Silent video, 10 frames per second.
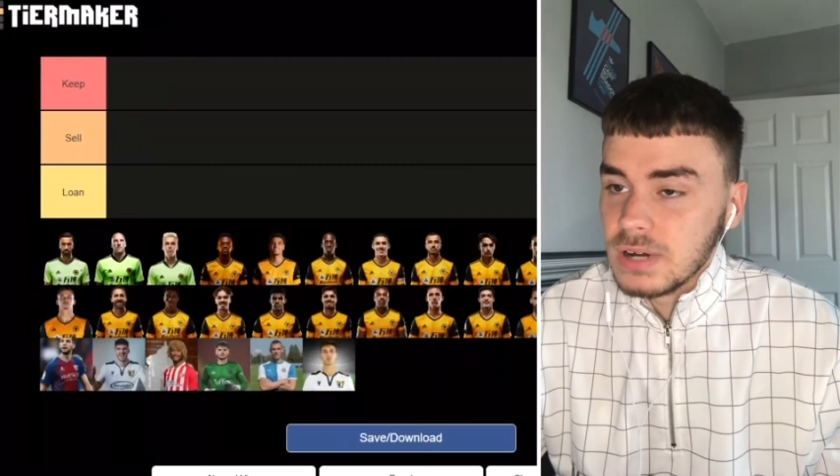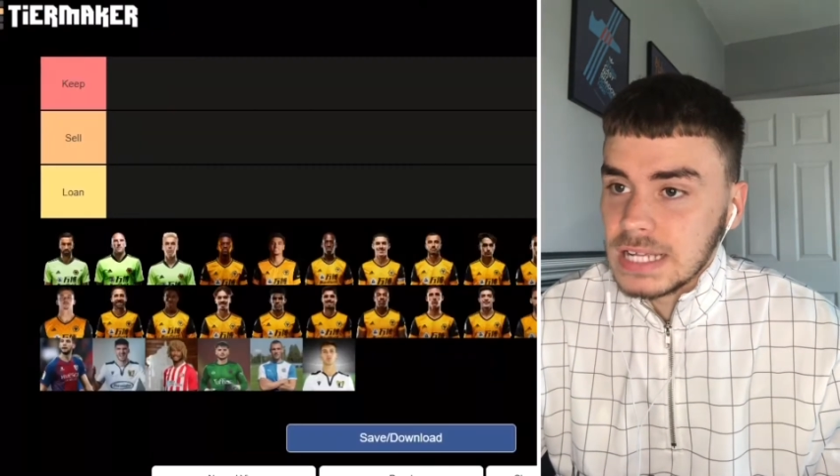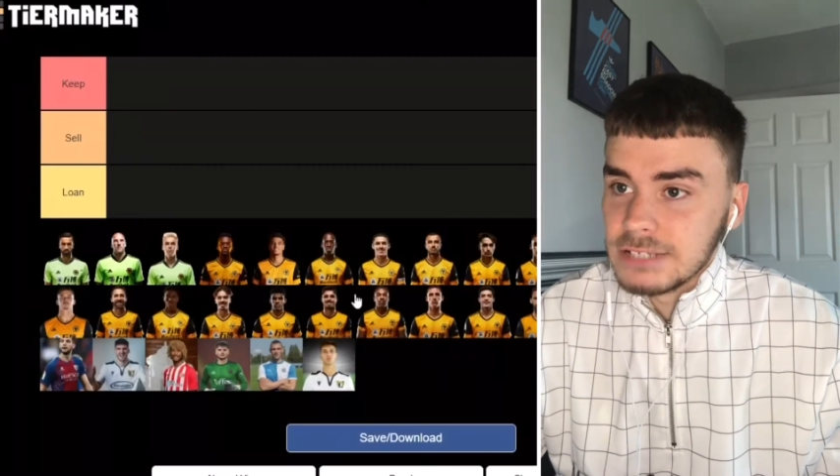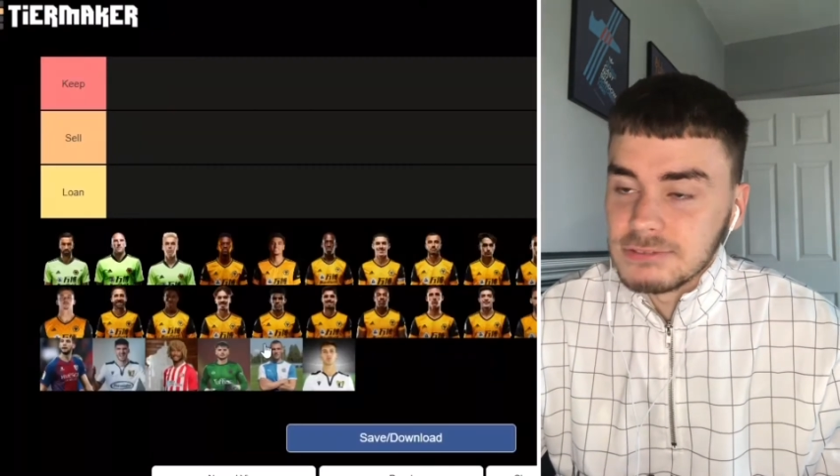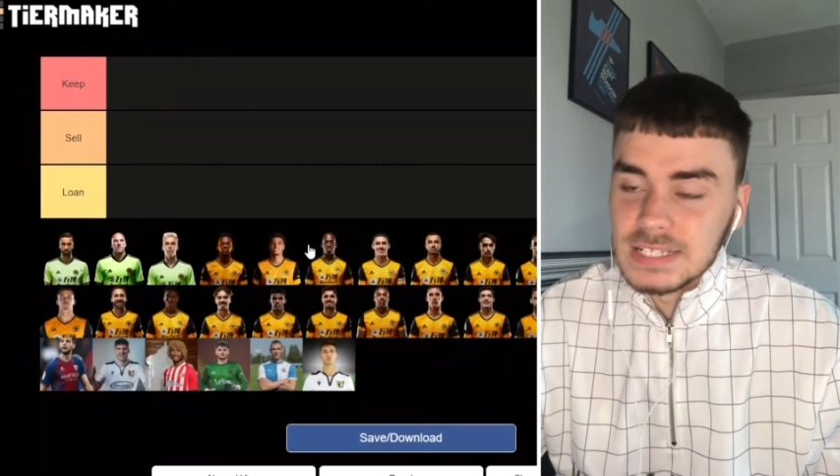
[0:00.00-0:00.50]

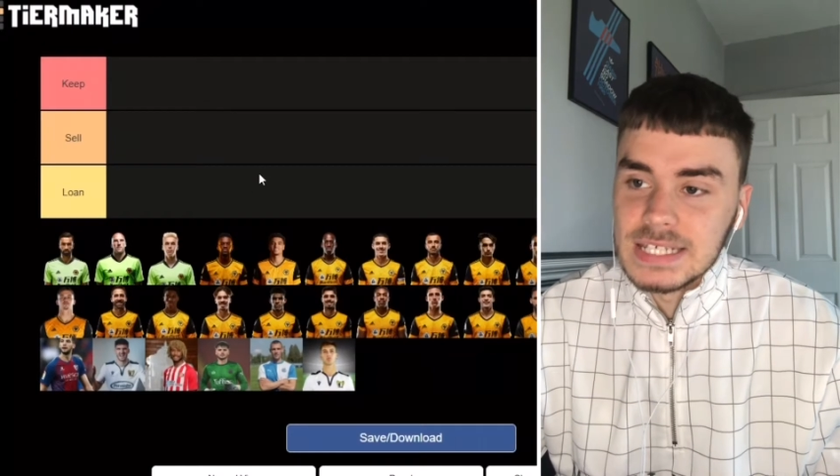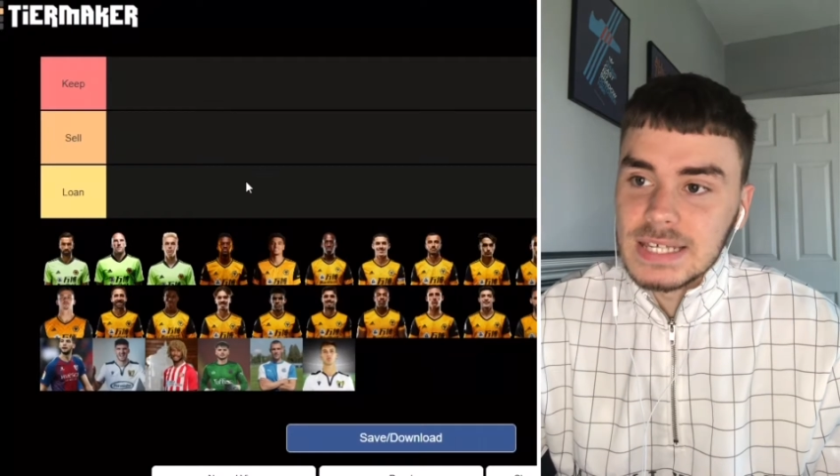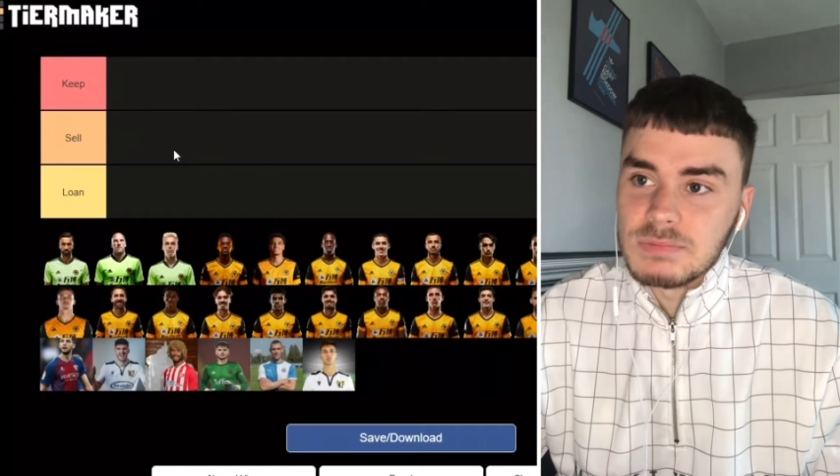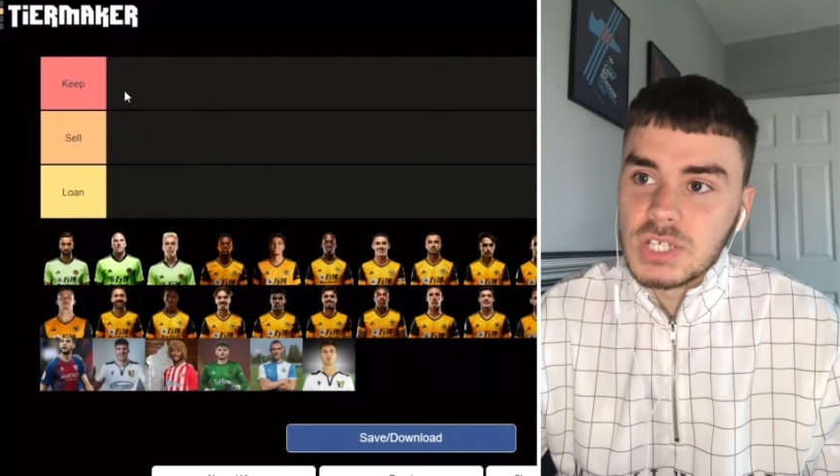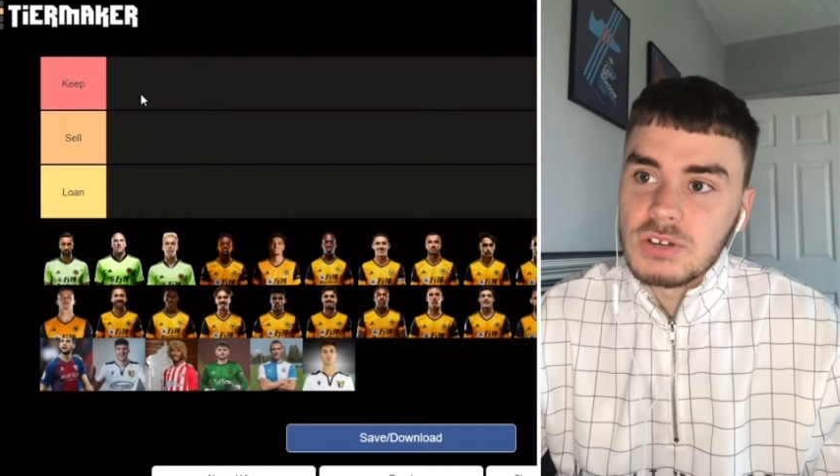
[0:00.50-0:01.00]
it'll delete
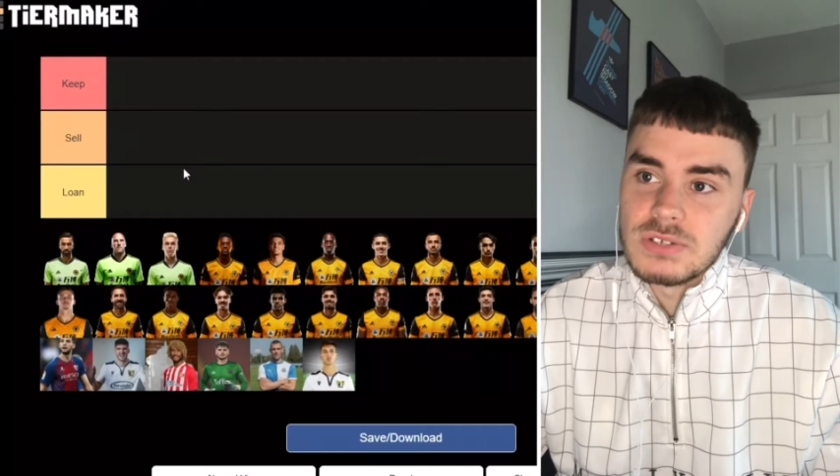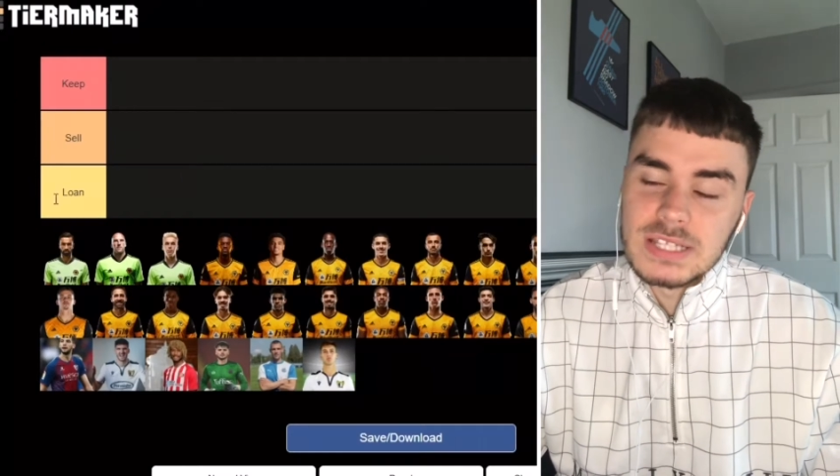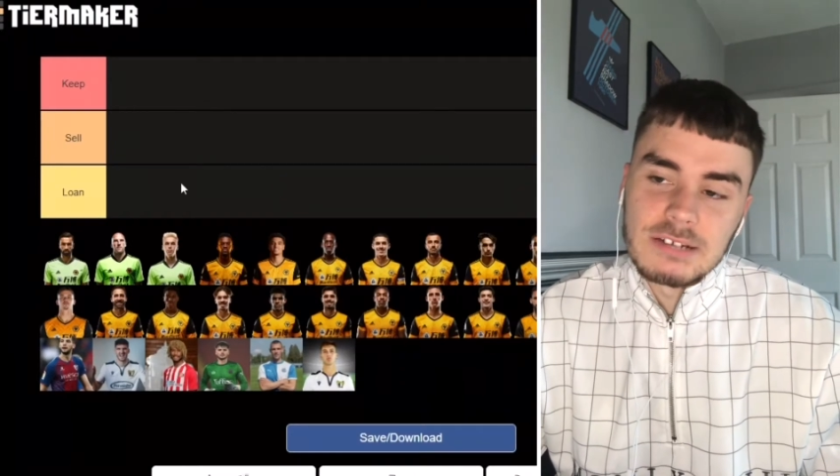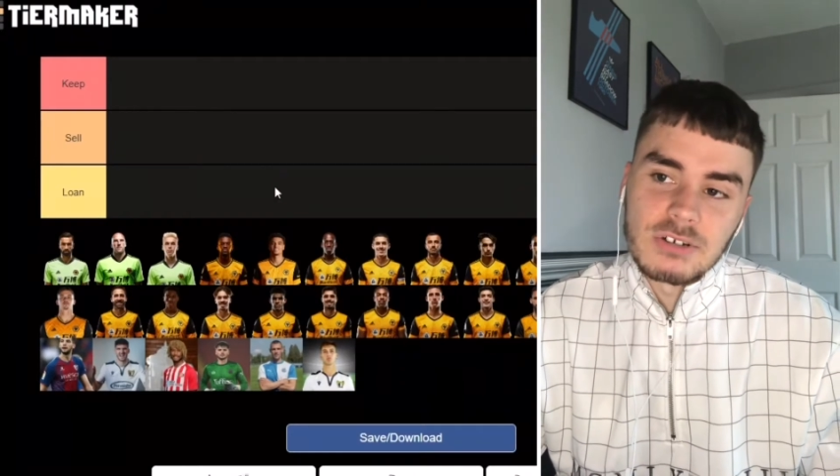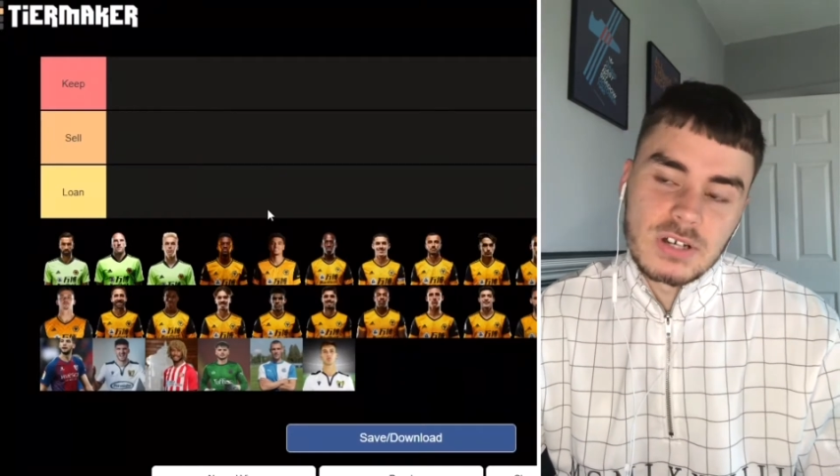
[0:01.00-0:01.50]
them too, and then
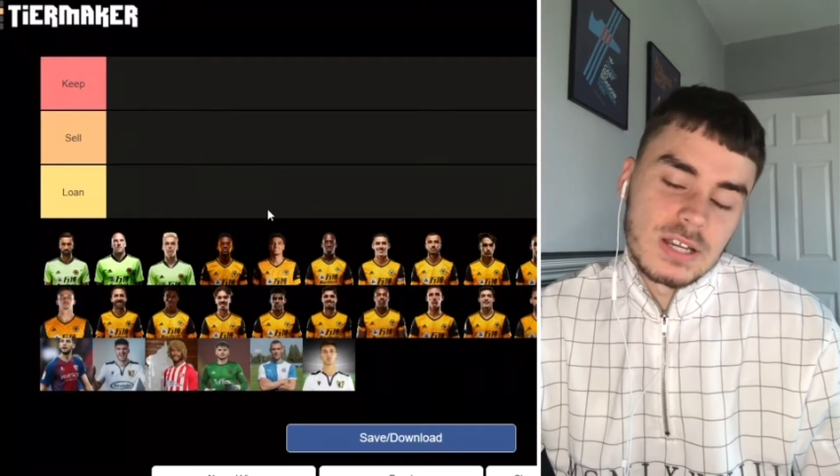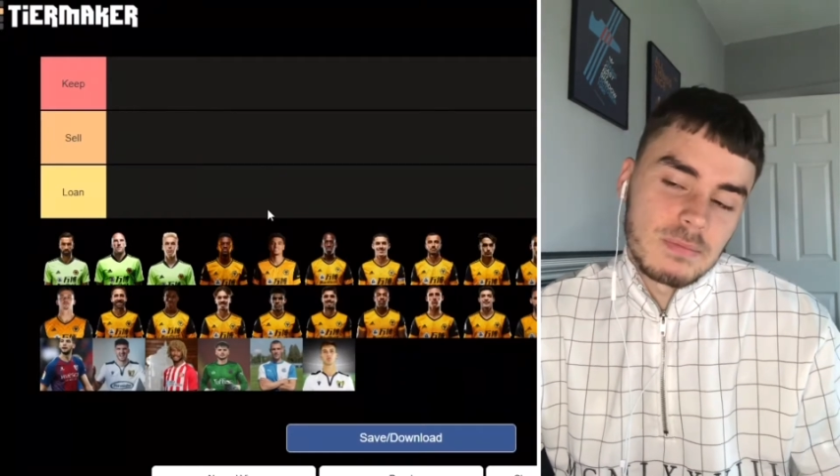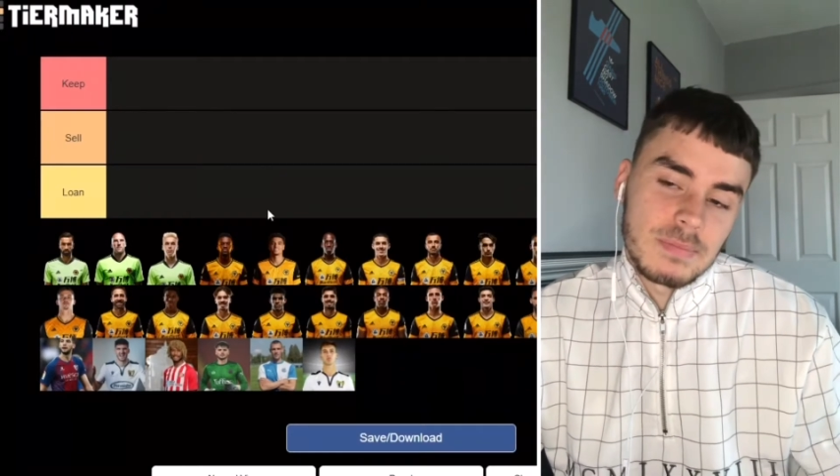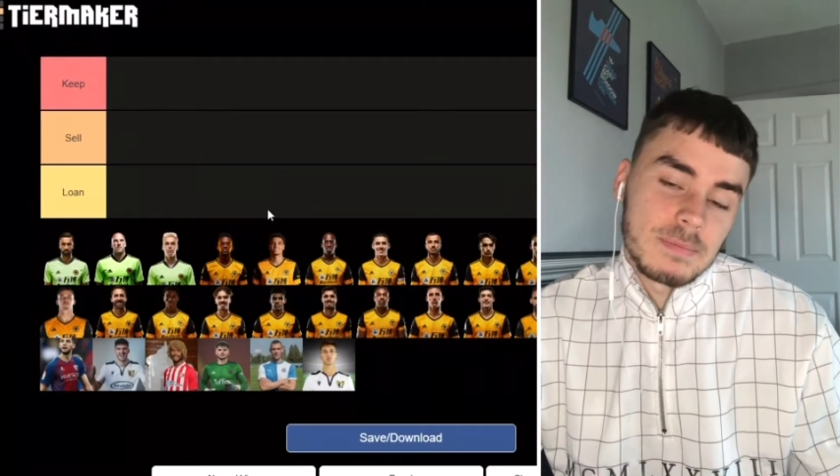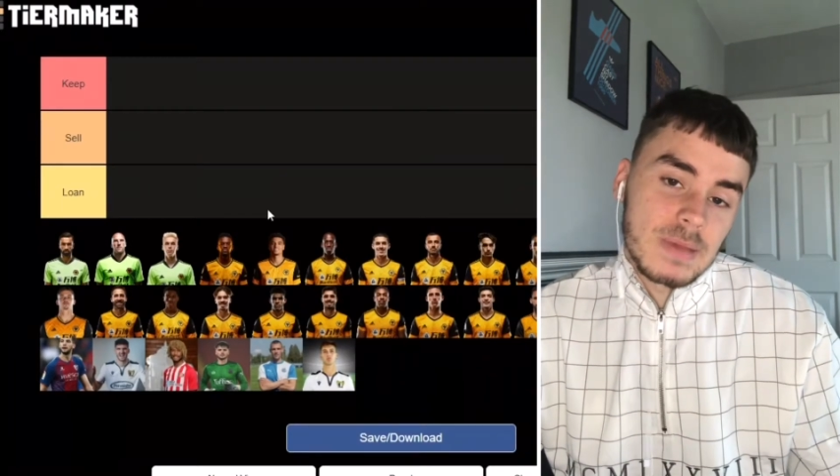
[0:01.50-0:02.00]
it'll look a little
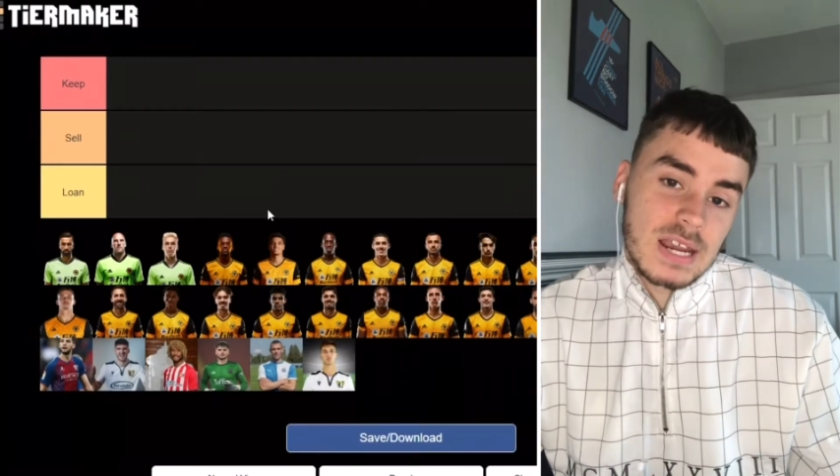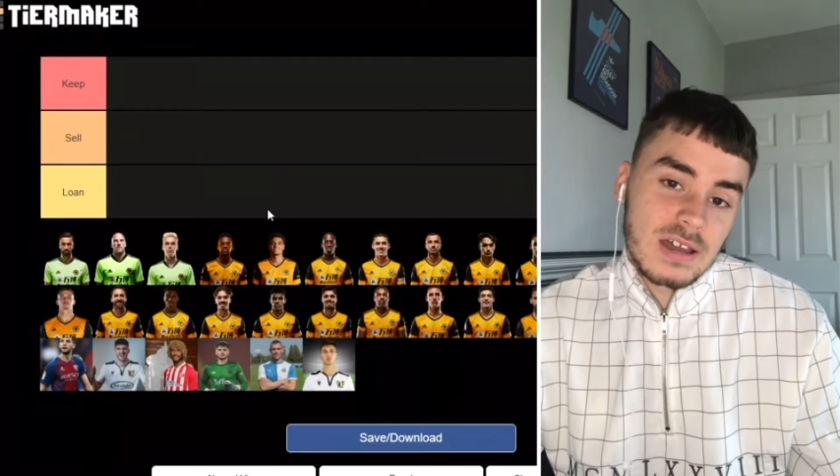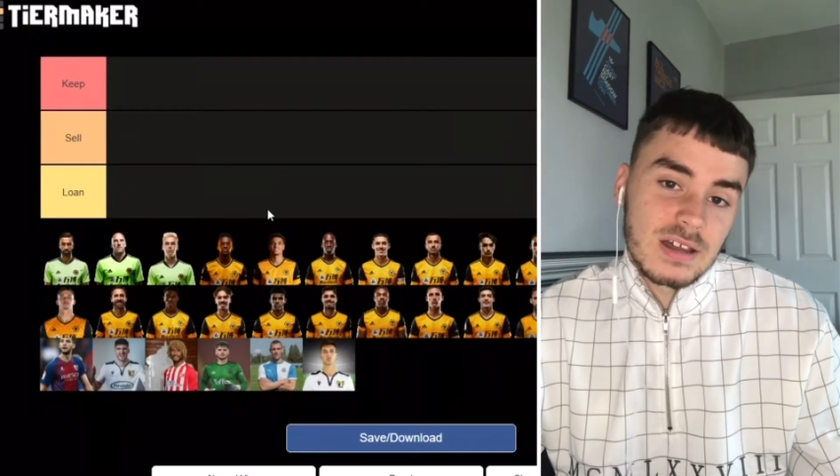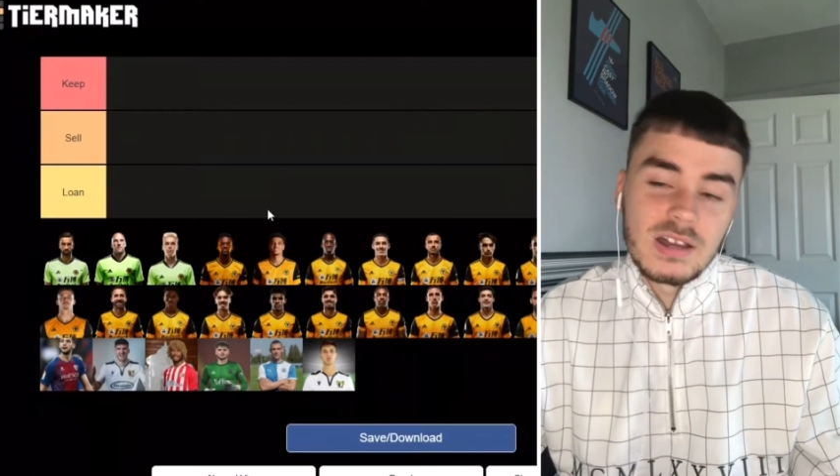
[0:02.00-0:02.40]
bit better.